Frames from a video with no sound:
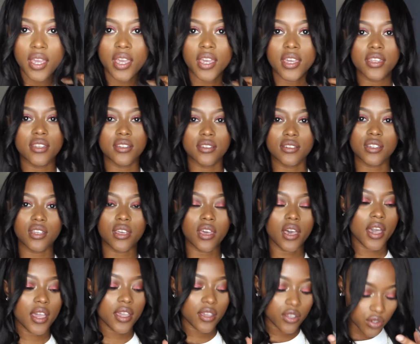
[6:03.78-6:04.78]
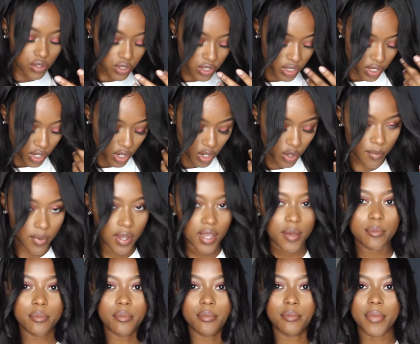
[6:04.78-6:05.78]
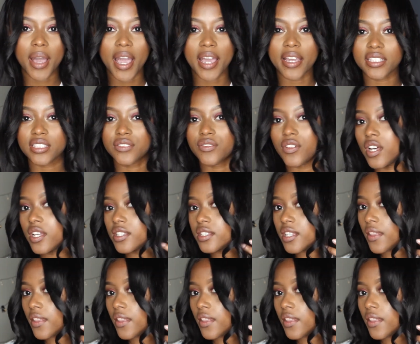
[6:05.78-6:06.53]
And I usually curl my bangs first,